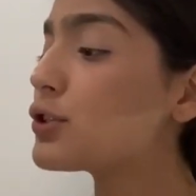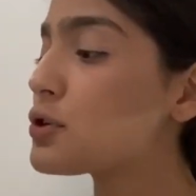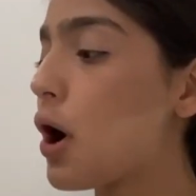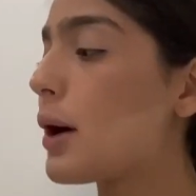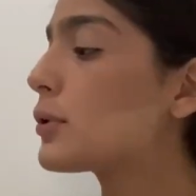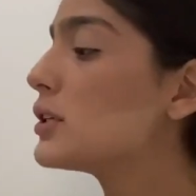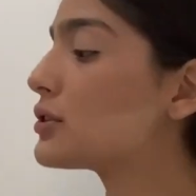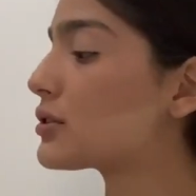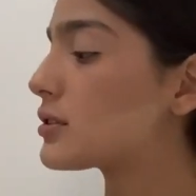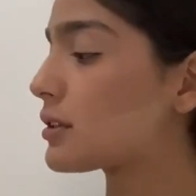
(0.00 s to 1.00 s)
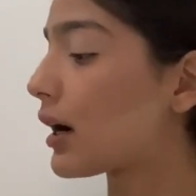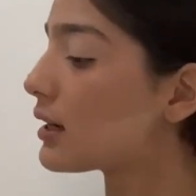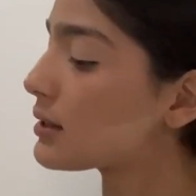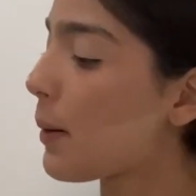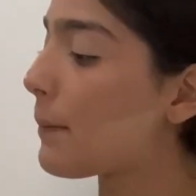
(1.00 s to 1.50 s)
So I'm going to
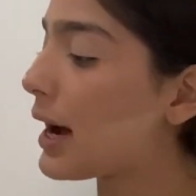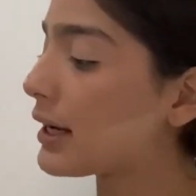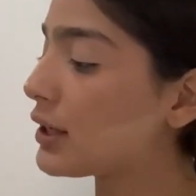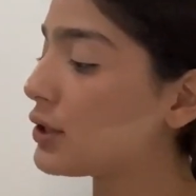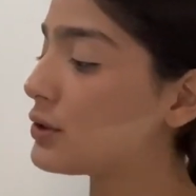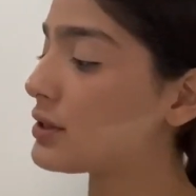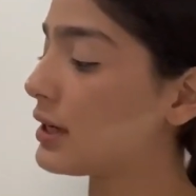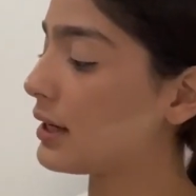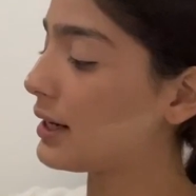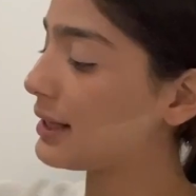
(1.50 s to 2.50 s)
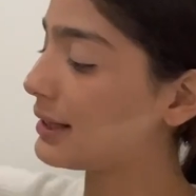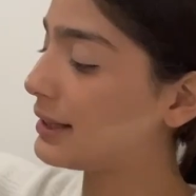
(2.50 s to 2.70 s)
start by using